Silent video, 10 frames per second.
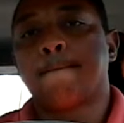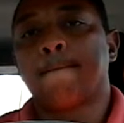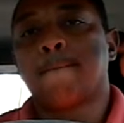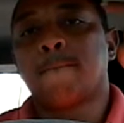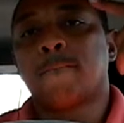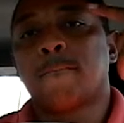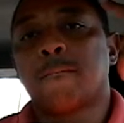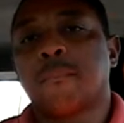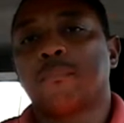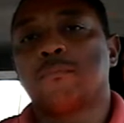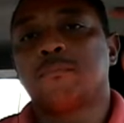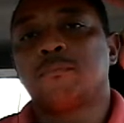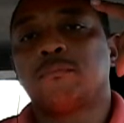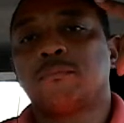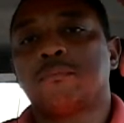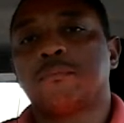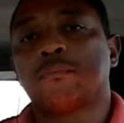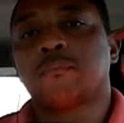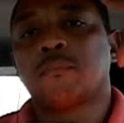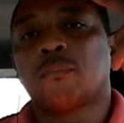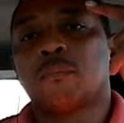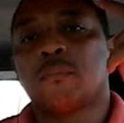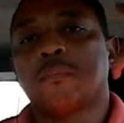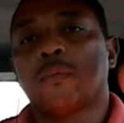[no speech]